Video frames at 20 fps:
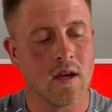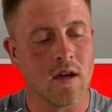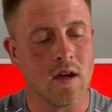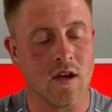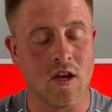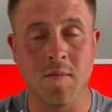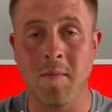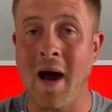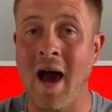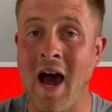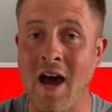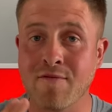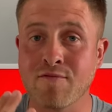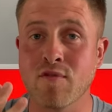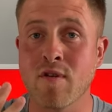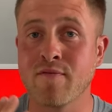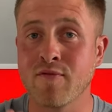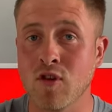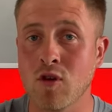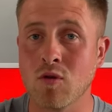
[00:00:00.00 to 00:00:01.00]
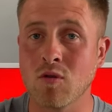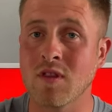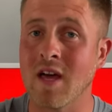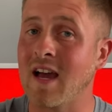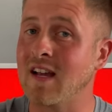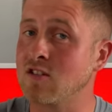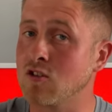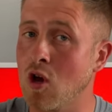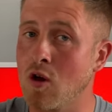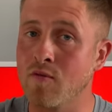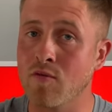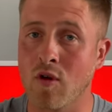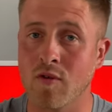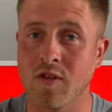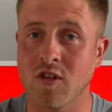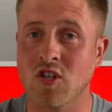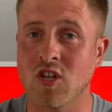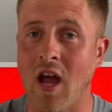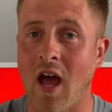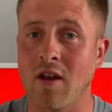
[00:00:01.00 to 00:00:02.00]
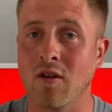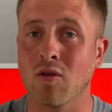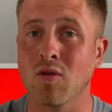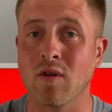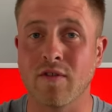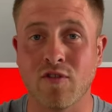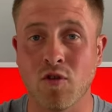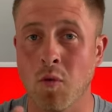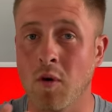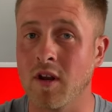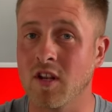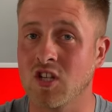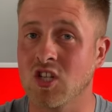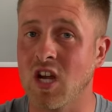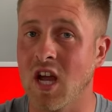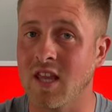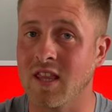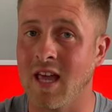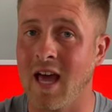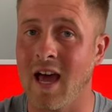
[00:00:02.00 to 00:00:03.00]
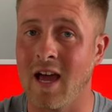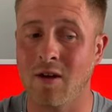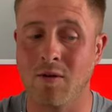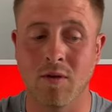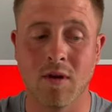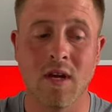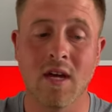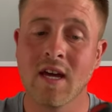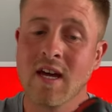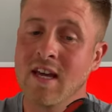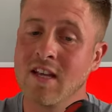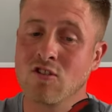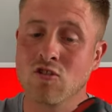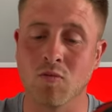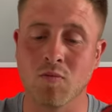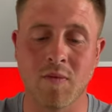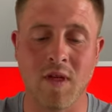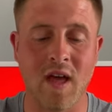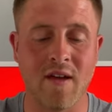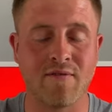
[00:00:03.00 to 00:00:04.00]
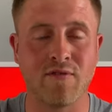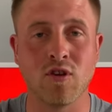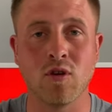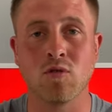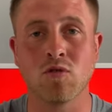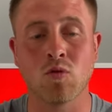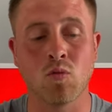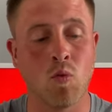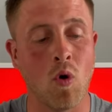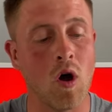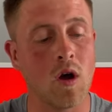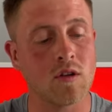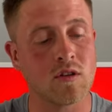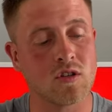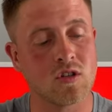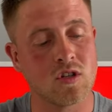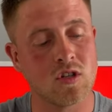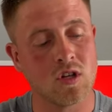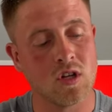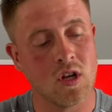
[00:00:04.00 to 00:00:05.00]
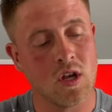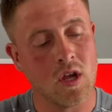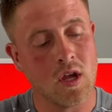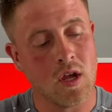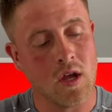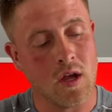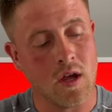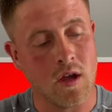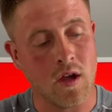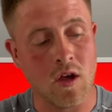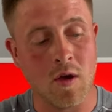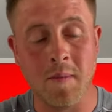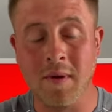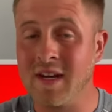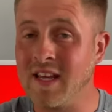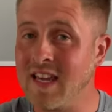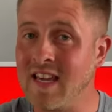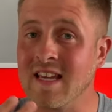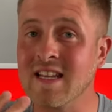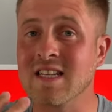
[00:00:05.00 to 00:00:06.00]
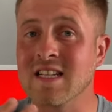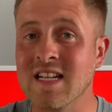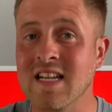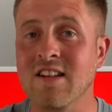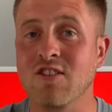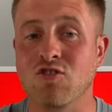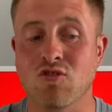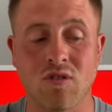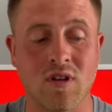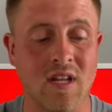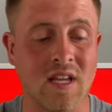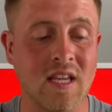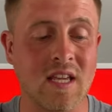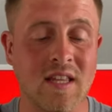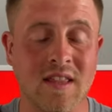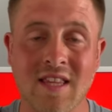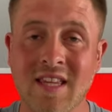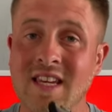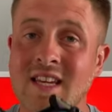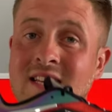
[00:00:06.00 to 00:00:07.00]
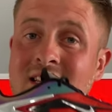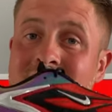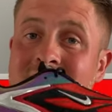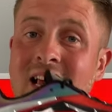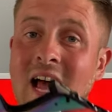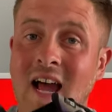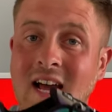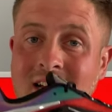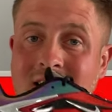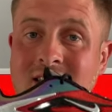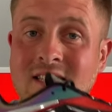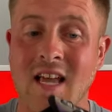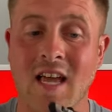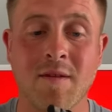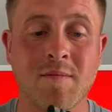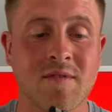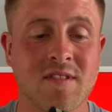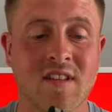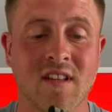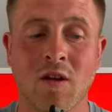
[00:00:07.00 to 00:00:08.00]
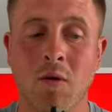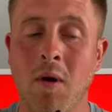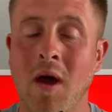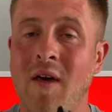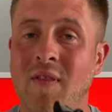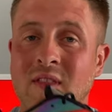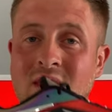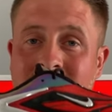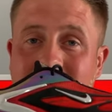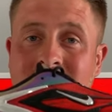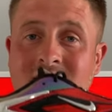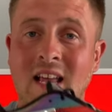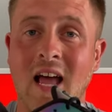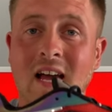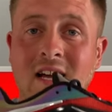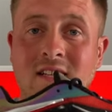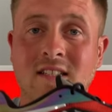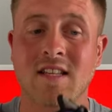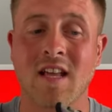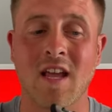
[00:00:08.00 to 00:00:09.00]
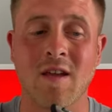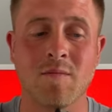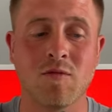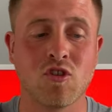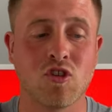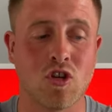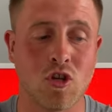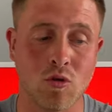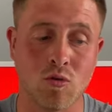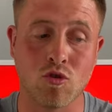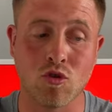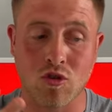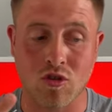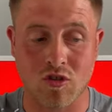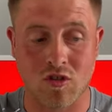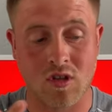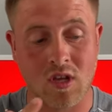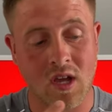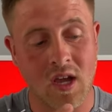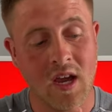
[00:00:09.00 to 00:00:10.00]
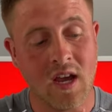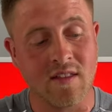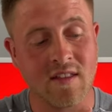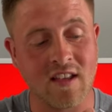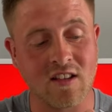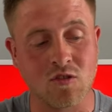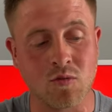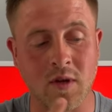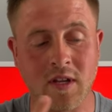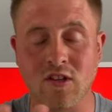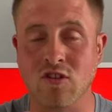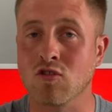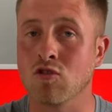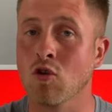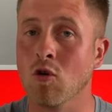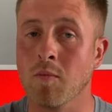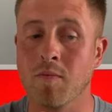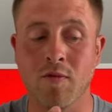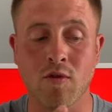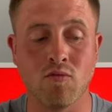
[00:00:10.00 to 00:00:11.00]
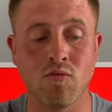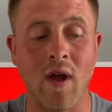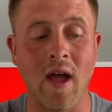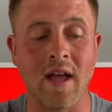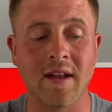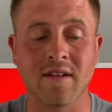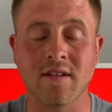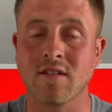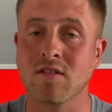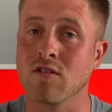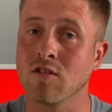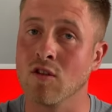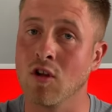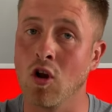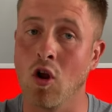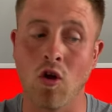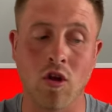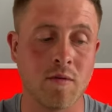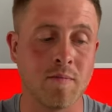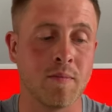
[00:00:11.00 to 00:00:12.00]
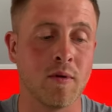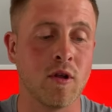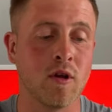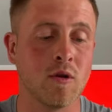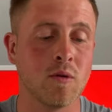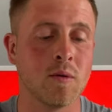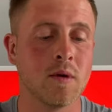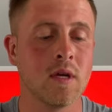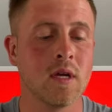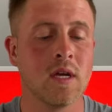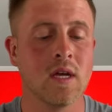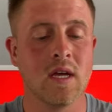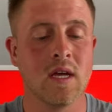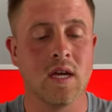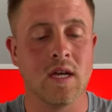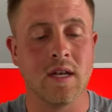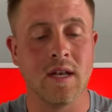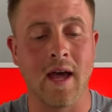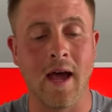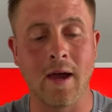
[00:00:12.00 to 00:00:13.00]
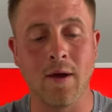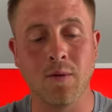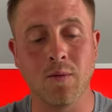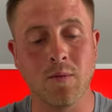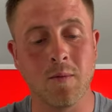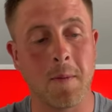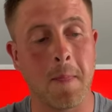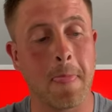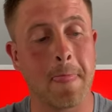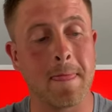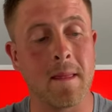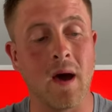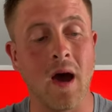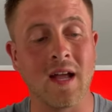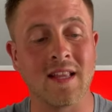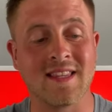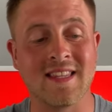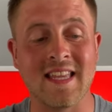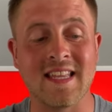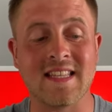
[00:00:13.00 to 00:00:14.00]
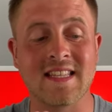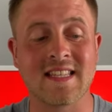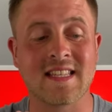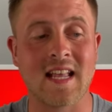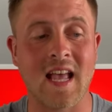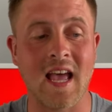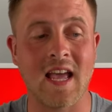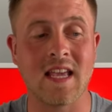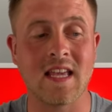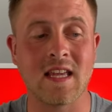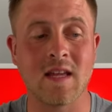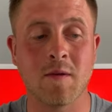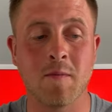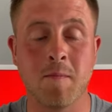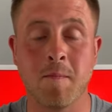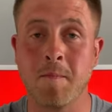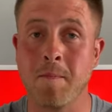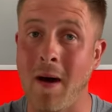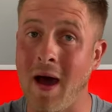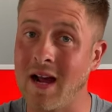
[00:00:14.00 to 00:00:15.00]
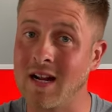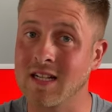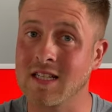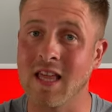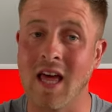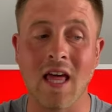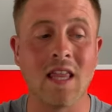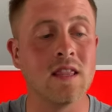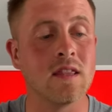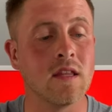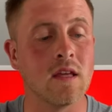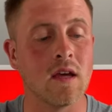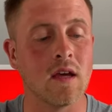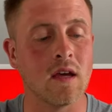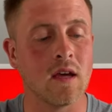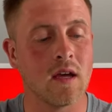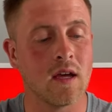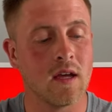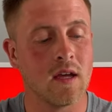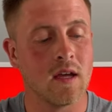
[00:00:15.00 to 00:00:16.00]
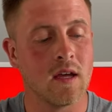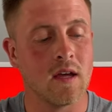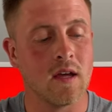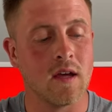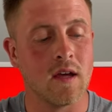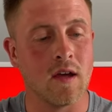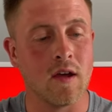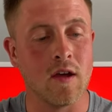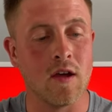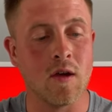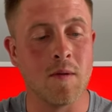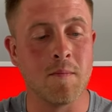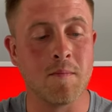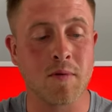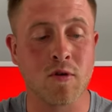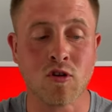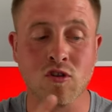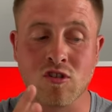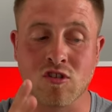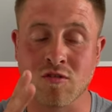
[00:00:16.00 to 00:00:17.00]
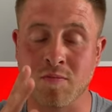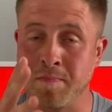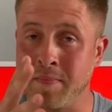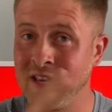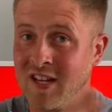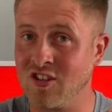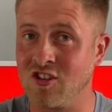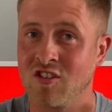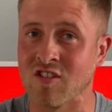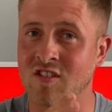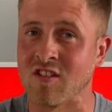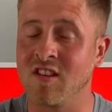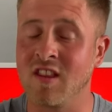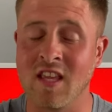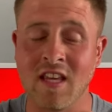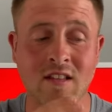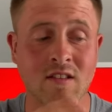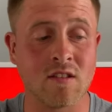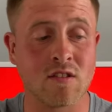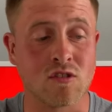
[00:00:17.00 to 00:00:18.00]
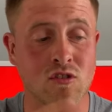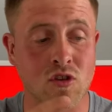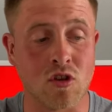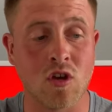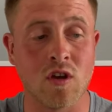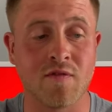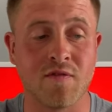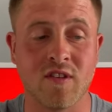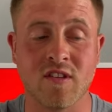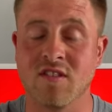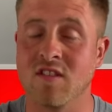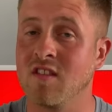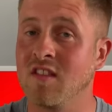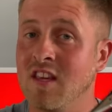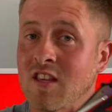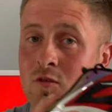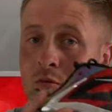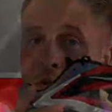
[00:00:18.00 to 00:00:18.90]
Um, I have reviewed that, it's over on the channel. If you wanna check that out, it's up there for you to watch. Um, and it is literally the exact same silhouette, the exact same shoe, just they switched up the red to the light blue. Now, I did say back then that because um, pictures of these had surfaced that these